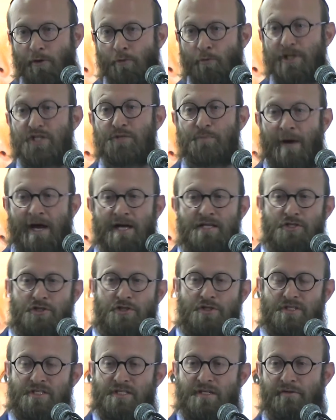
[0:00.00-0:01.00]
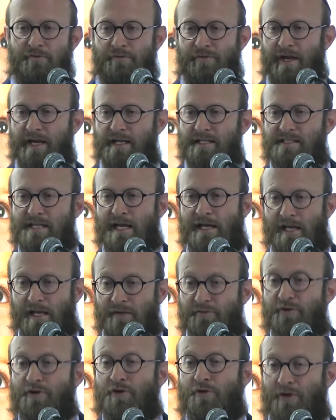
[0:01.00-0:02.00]
which patients it affects and
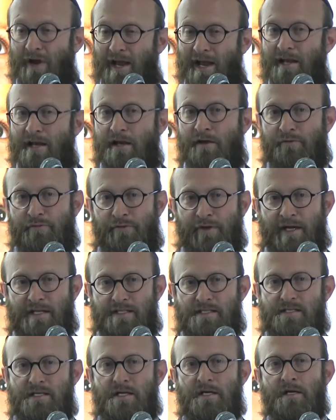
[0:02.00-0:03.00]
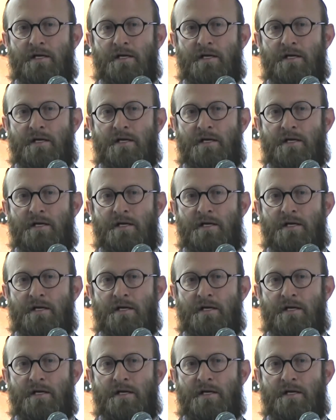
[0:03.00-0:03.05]
if it really affects